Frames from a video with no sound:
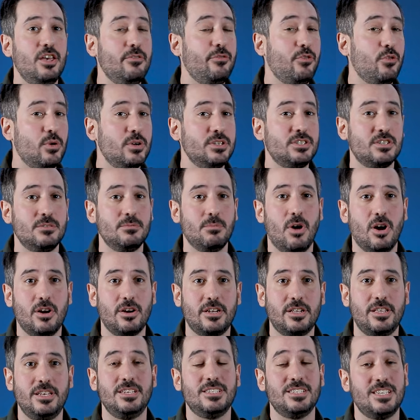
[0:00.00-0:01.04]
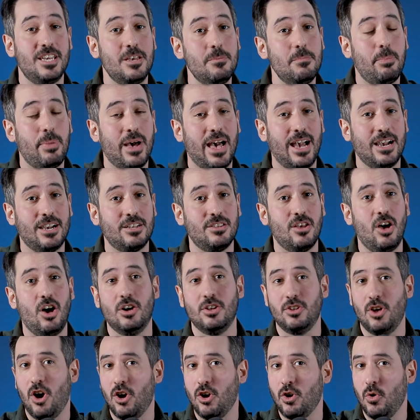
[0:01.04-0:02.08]
Influencer marketing's impact
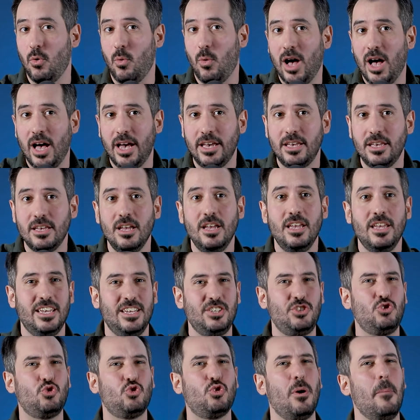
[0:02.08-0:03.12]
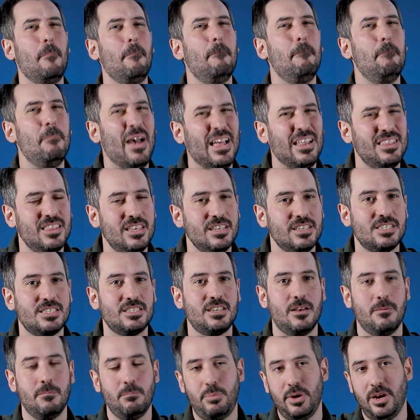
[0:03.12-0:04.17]
on ROI is tremendous
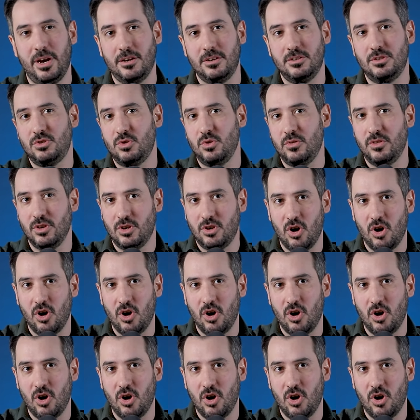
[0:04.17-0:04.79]
compared to the